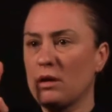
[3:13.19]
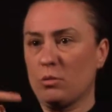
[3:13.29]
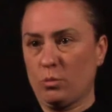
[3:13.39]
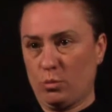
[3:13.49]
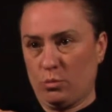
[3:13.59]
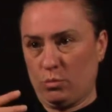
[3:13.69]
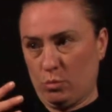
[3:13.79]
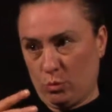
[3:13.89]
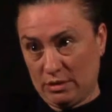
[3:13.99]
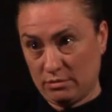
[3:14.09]
have that
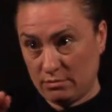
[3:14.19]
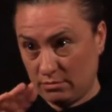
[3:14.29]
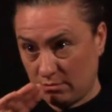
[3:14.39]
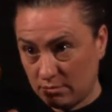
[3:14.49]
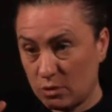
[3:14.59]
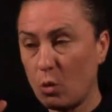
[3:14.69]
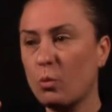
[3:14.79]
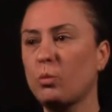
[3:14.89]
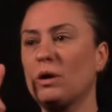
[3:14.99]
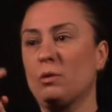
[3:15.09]
discussion
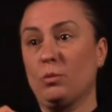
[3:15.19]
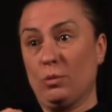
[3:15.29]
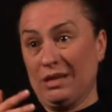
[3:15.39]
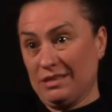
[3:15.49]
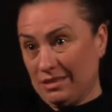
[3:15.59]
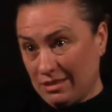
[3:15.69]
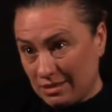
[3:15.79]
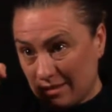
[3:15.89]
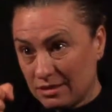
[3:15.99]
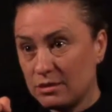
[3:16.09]
about how we're going to
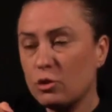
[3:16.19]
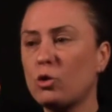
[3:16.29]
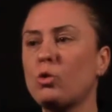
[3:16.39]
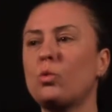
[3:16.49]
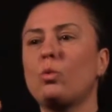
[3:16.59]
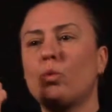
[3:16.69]
work together.